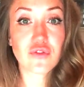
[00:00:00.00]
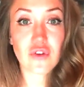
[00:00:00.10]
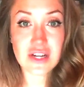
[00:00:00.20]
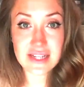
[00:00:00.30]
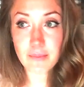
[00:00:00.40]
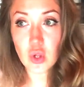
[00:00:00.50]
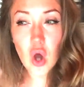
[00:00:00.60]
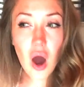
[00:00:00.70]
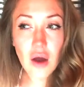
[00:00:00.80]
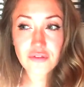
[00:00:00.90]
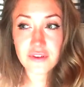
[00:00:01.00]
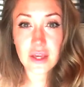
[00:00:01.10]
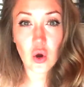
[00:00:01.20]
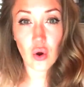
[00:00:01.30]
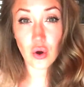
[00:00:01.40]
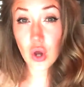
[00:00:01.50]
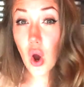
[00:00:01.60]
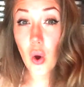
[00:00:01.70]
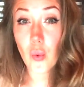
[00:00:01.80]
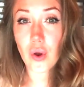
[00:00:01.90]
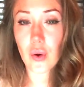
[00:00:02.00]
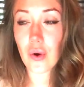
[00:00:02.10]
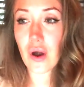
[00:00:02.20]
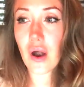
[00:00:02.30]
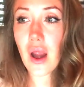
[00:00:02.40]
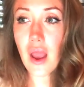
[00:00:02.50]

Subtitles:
for example, coffee or Coke or